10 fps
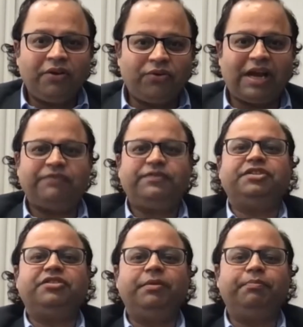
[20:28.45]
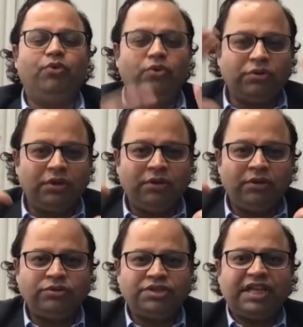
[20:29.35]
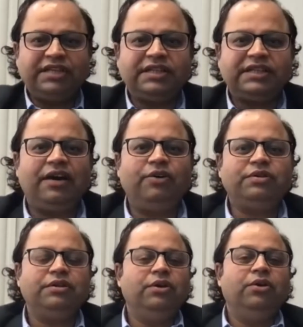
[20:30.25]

crafted the report, sent it out,